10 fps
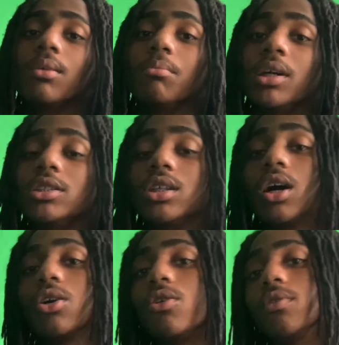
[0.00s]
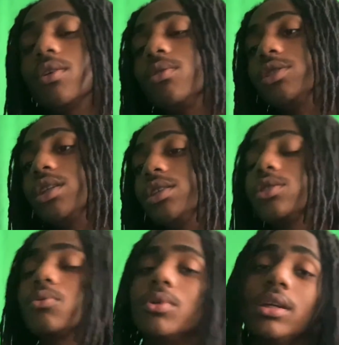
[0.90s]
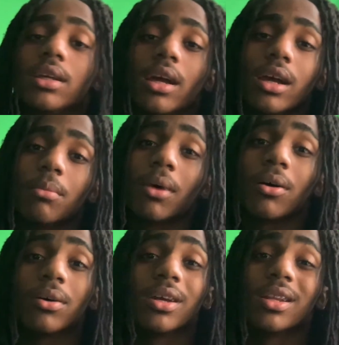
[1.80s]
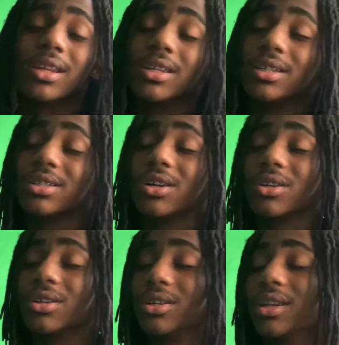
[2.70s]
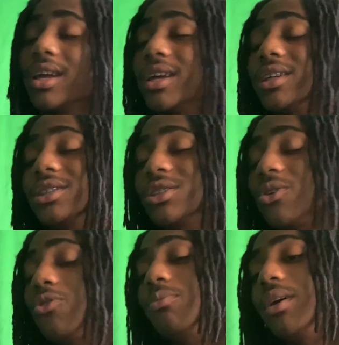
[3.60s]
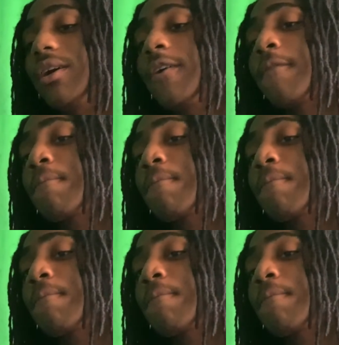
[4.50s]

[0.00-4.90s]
Make sure y'all go over there, go check Squid Game out. It is a good-ass show, man.